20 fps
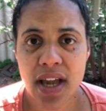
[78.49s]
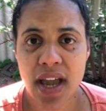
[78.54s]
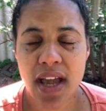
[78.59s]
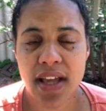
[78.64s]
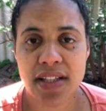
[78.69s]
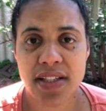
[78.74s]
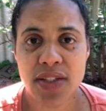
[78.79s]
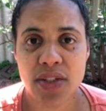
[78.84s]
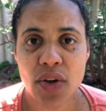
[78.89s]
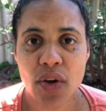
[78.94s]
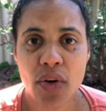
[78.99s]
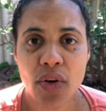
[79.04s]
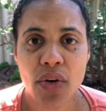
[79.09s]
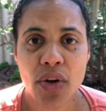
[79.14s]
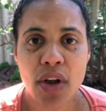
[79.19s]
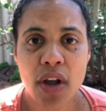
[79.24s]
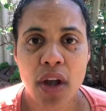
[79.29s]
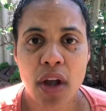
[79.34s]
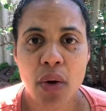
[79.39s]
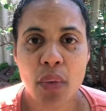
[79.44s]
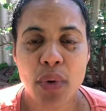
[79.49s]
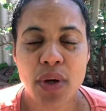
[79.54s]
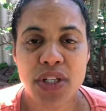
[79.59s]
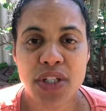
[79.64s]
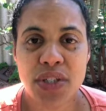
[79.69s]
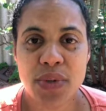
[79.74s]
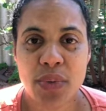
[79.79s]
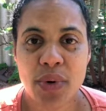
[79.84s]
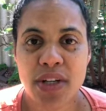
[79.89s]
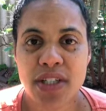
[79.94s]
And so we
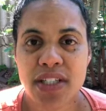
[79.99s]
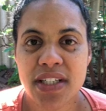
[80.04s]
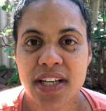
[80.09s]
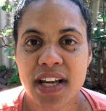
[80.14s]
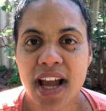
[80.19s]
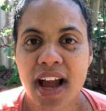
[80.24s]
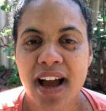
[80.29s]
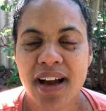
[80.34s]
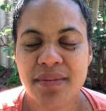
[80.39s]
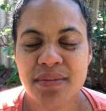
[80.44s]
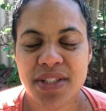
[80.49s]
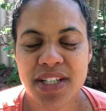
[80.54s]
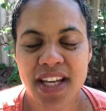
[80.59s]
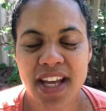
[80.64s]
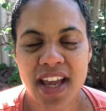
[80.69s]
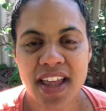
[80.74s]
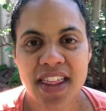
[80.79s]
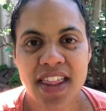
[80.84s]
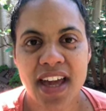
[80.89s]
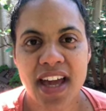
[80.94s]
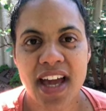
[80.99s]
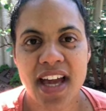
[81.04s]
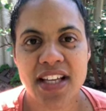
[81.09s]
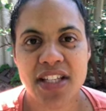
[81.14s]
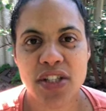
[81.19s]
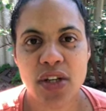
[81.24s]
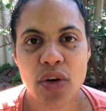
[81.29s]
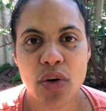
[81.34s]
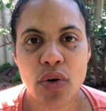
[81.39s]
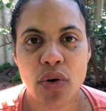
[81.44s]
just wanted to come together
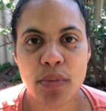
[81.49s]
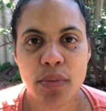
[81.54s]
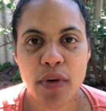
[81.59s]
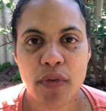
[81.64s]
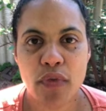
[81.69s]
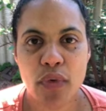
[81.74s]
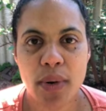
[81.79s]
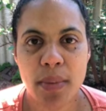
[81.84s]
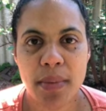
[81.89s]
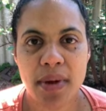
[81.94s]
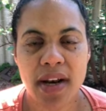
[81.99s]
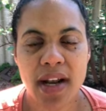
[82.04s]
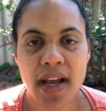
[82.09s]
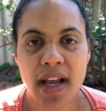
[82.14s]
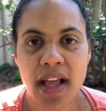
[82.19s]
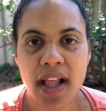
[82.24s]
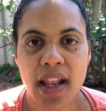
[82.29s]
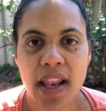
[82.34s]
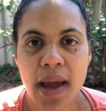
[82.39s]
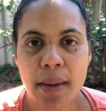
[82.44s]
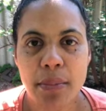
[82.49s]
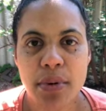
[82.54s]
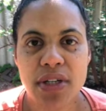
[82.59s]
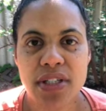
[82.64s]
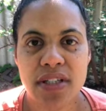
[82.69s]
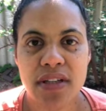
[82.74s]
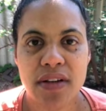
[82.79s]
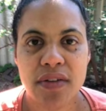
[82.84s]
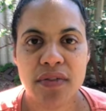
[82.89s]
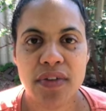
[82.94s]
as a group of women, a
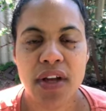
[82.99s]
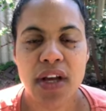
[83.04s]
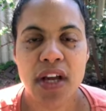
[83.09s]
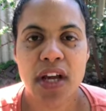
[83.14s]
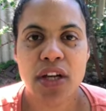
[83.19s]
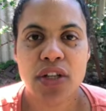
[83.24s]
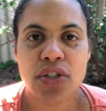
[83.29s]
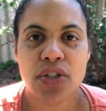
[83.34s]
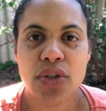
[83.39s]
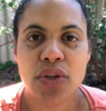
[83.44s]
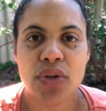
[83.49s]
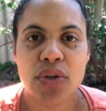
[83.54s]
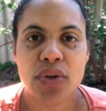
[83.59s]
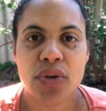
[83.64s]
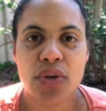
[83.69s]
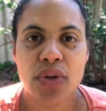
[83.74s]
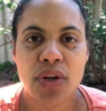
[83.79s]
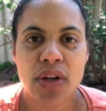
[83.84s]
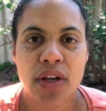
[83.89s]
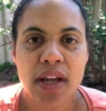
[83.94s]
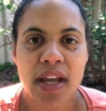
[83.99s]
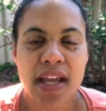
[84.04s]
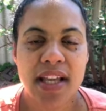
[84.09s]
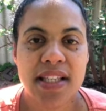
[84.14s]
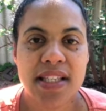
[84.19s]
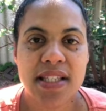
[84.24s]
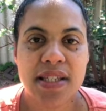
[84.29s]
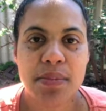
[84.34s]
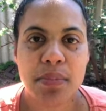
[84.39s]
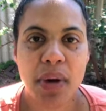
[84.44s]
collaborative, to
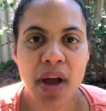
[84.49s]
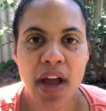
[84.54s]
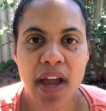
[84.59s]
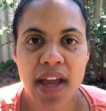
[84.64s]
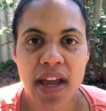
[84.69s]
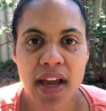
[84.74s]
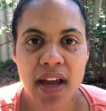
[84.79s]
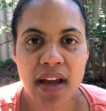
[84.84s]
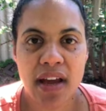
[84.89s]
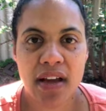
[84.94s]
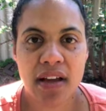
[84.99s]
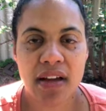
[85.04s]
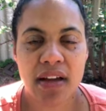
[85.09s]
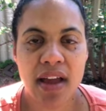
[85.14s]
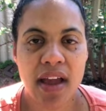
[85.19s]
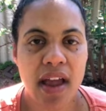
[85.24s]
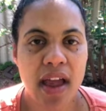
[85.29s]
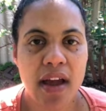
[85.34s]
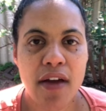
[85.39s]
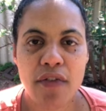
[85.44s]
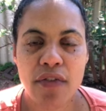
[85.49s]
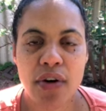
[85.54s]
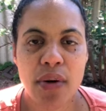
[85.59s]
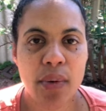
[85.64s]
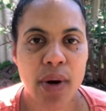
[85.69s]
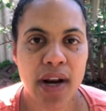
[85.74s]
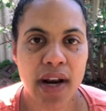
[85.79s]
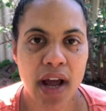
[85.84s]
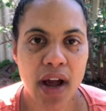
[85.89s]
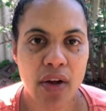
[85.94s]
inspire
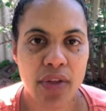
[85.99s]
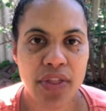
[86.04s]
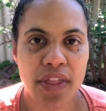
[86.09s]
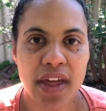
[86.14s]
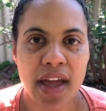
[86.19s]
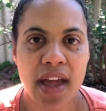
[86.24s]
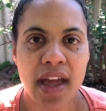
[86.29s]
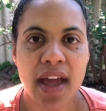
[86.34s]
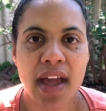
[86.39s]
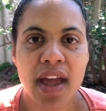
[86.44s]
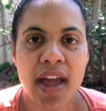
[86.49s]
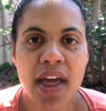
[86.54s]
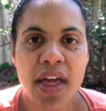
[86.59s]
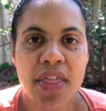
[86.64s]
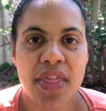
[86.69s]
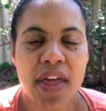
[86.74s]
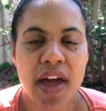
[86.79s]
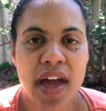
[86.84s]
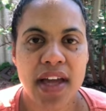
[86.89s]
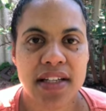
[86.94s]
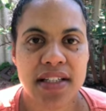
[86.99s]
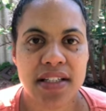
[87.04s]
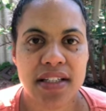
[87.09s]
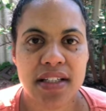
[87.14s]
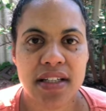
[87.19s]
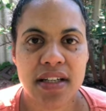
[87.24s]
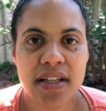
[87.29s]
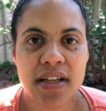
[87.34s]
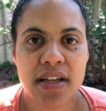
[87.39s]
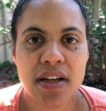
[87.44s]
everyone out there
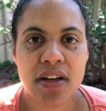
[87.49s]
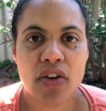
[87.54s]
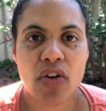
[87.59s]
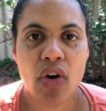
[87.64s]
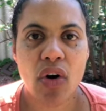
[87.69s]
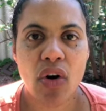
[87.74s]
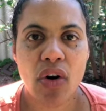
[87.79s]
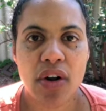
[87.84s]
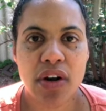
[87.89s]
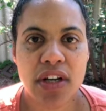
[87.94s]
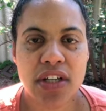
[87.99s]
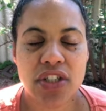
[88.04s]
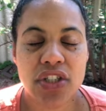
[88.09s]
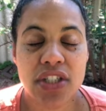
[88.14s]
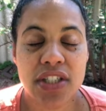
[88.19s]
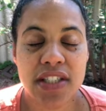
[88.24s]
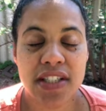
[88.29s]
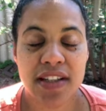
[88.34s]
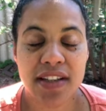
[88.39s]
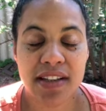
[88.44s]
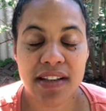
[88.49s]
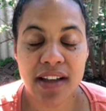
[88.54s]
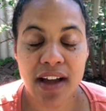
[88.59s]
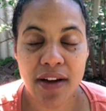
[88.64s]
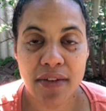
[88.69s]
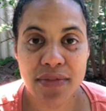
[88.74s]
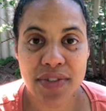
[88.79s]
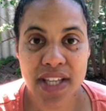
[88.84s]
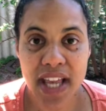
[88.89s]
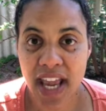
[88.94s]
that God just
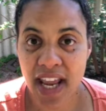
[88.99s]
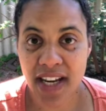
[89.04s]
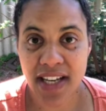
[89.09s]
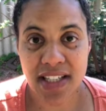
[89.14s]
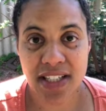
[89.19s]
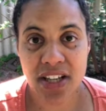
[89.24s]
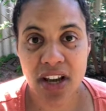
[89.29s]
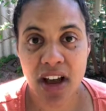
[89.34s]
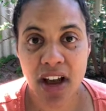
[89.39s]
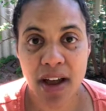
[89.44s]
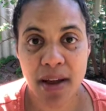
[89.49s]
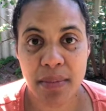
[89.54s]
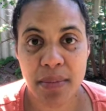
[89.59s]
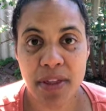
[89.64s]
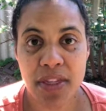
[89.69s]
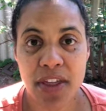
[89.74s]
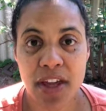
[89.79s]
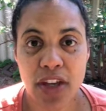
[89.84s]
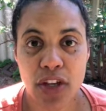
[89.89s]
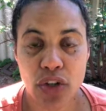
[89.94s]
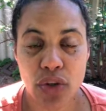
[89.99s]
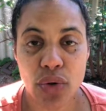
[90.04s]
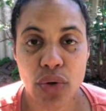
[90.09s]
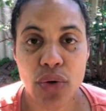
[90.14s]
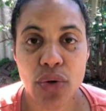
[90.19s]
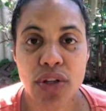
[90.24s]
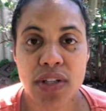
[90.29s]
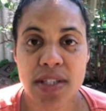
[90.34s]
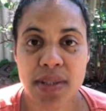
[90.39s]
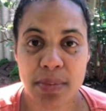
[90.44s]
loves any time that
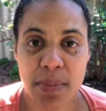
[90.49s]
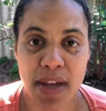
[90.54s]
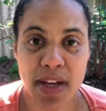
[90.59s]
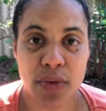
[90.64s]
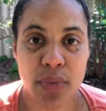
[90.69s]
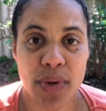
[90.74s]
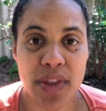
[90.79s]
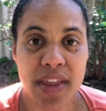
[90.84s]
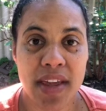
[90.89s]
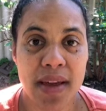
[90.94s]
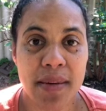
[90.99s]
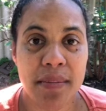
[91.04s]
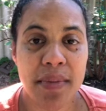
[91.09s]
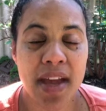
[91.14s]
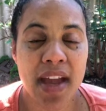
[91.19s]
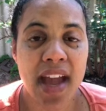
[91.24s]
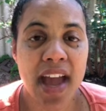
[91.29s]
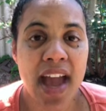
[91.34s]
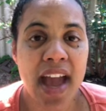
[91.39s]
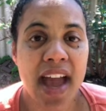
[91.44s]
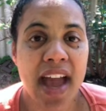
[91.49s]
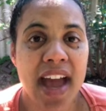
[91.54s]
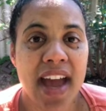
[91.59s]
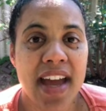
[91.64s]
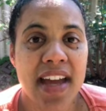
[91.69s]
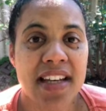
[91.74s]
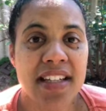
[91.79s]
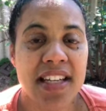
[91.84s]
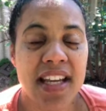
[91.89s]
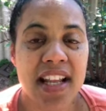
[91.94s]
you spend with Him,
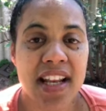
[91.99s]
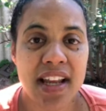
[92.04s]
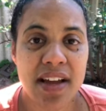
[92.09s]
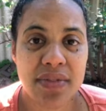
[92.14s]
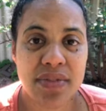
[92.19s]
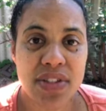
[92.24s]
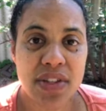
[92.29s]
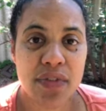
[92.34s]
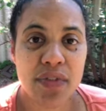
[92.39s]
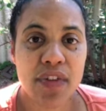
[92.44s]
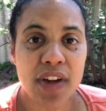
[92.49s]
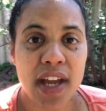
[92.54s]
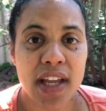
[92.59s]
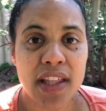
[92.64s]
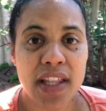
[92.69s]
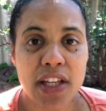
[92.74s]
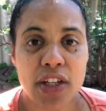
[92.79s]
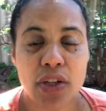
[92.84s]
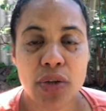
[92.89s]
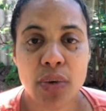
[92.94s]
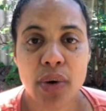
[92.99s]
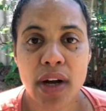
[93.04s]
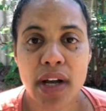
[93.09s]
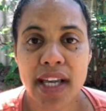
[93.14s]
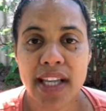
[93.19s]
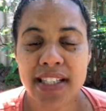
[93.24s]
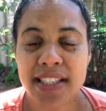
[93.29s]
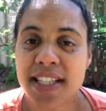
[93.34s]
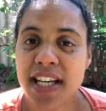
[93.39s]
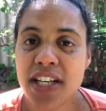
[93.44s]
and He loves the fact that you are
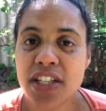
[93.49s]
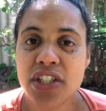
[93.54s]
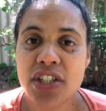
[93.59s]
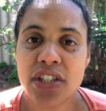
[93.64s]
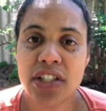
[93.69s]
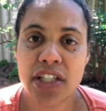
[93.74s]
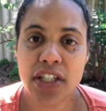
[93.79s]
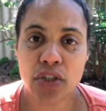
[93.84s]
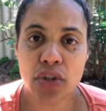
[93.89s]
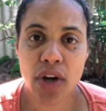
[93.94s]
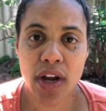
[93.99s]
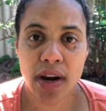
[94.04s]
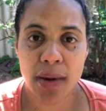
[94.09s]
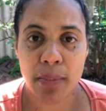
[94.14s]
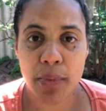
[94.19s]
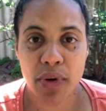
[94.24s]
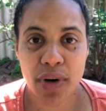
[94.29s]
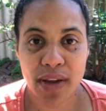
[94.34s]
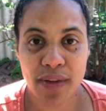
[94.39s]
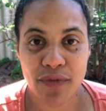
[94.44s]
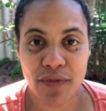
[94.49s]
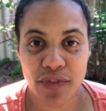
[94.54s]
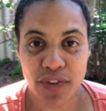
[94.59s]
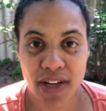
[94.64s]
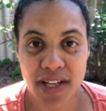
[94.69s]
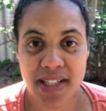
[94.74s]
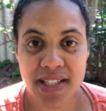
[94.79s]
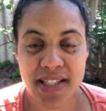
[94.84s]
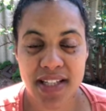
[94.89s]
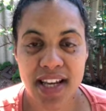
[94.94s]
intentionally trying to put Him
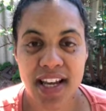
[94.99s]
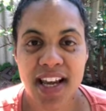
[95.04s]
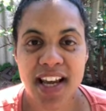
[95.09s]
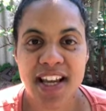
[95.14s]
first.